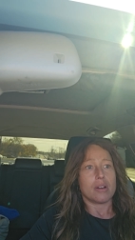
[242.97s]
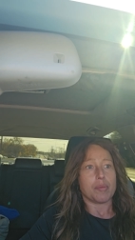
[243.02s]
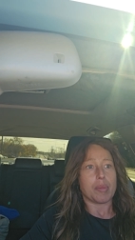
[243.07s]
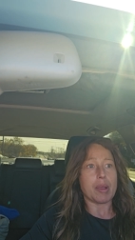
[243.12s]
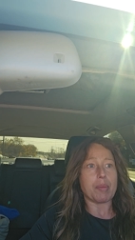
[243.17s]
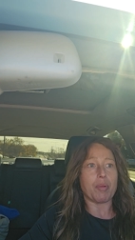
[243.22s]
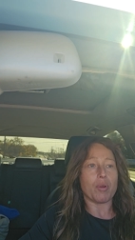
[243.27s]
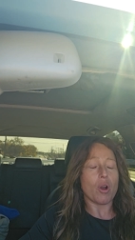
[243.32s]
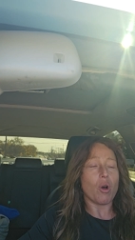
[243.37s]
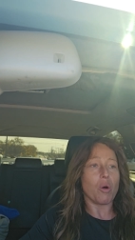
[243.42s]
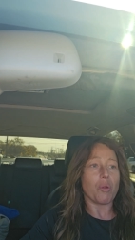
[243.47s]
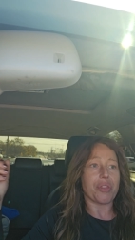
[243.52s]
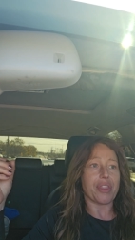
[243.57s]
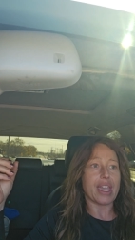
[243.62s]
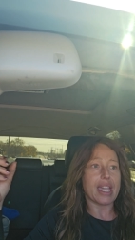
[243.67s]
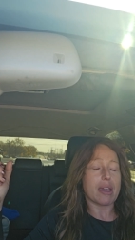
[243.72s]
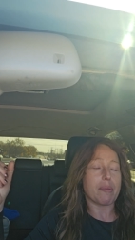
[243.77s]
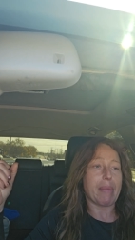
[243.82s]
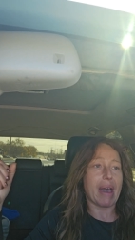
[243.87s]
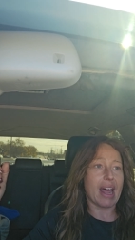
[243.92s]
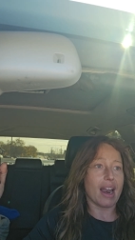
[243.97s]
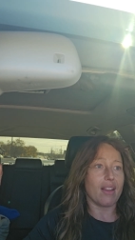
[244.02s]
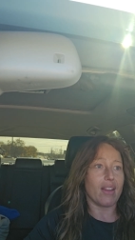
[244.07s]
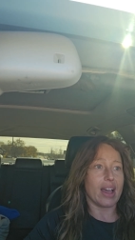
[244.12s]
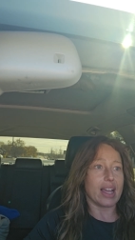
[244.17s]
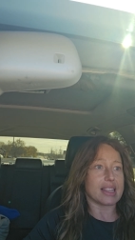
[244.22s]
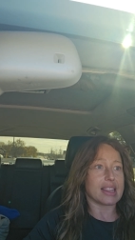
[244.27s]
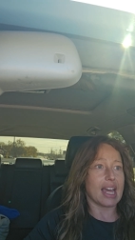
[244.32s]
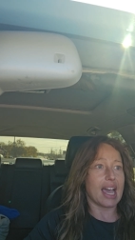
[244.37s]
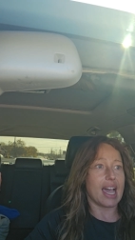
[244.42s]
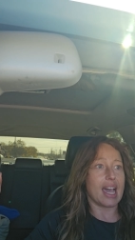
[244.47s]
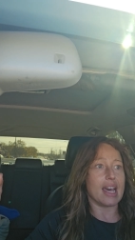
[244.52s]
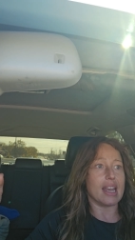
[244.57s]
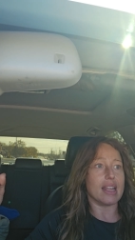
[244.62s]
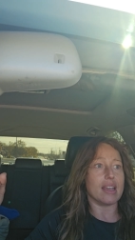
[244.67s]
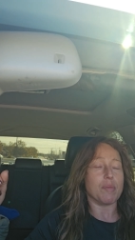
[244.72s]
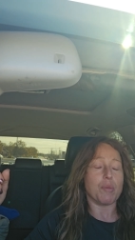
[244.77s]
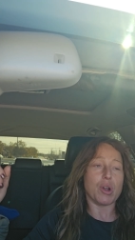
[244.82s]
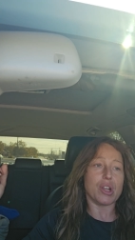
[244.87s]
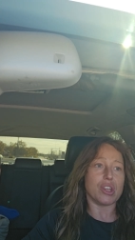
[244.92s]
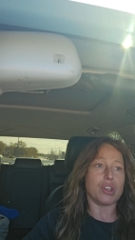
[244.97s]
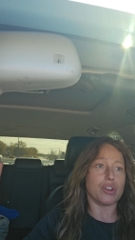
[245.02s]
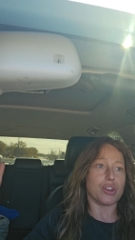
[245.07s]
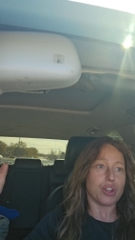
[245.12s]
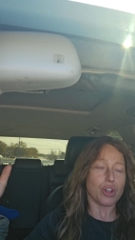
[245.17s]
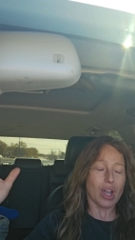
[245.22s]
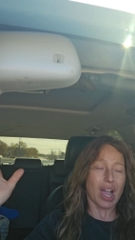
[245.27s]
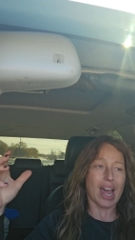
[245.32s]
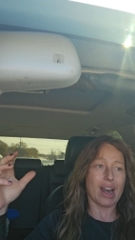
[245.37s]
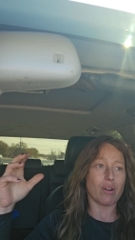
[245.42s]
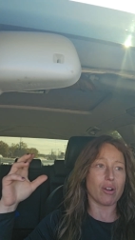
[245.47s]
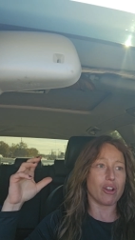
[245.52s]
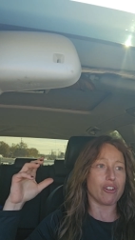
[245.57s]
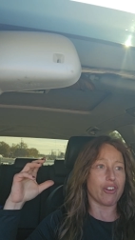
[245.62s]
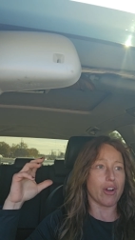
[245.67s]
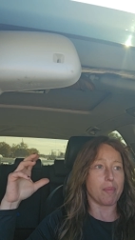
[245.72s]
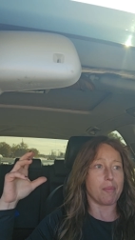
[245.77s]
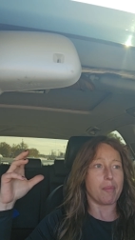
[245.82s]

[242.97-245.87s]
People don't think about it like that, and when you do, I don't know if